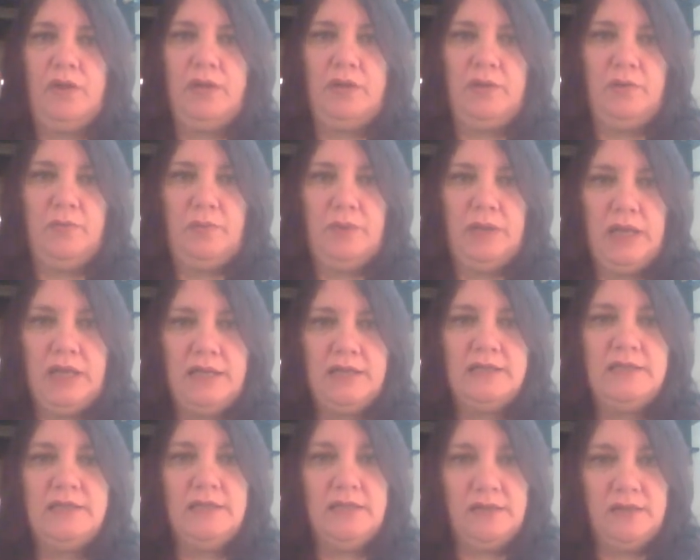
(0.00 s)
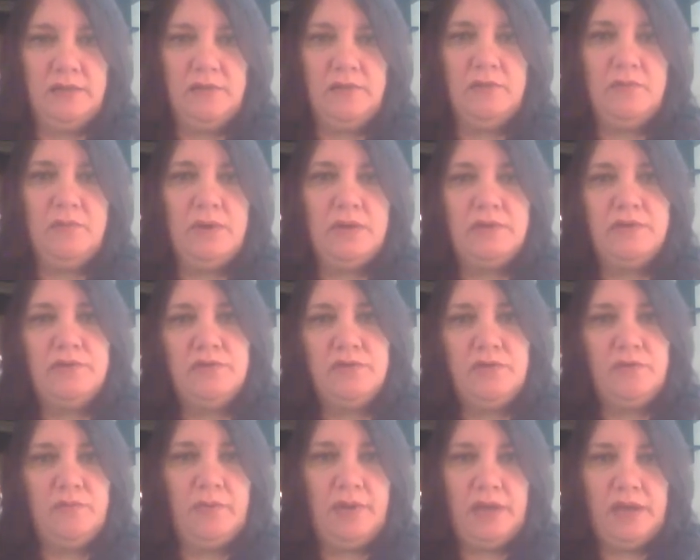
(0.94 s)
a new place in the
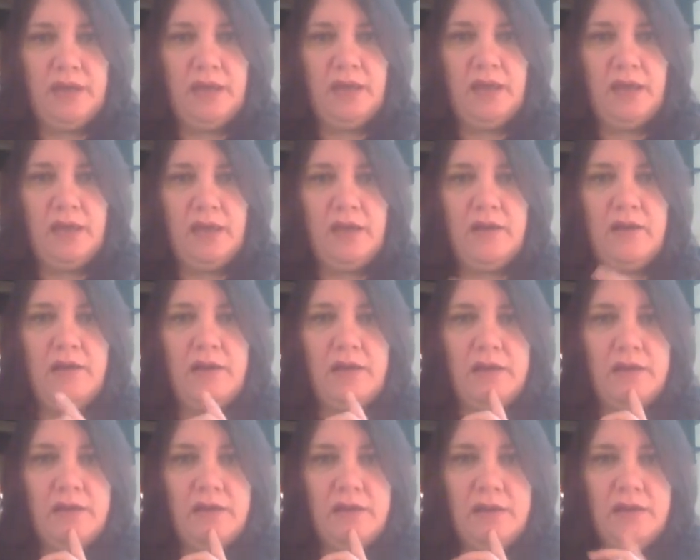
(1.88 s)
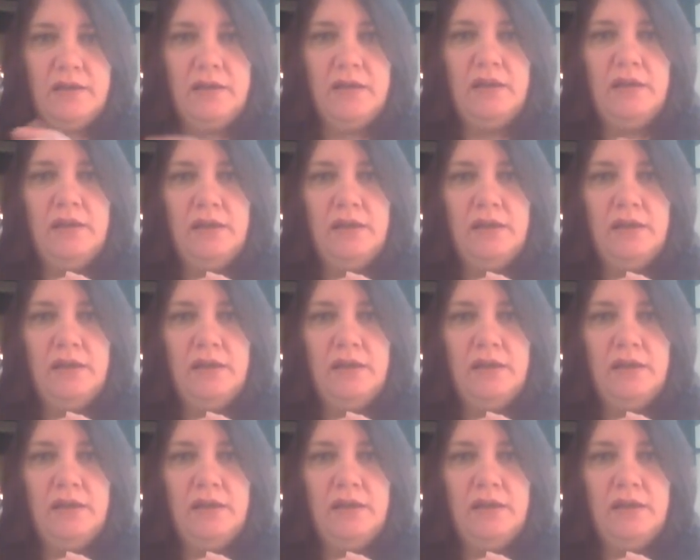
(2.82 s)
Western PA area,